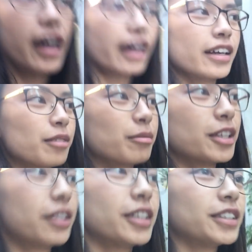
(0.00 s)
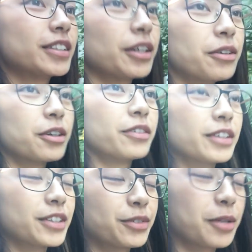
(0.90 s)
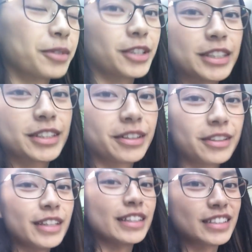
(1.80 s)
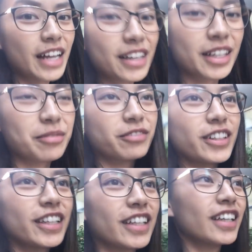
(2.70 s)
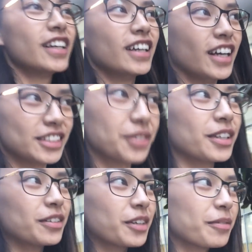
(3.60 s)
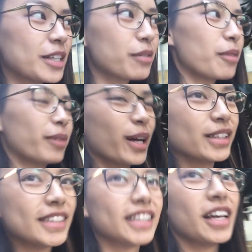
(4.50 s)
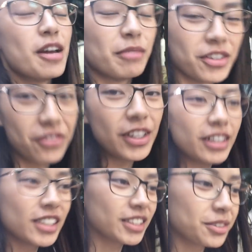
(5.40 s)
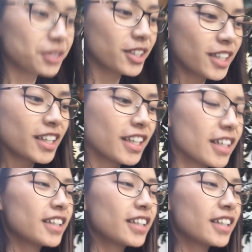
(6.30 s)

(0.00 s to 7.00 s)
I am literally so over this formal dress code. It is not comfy. I just want to wear my sweatpants. My feet are sore.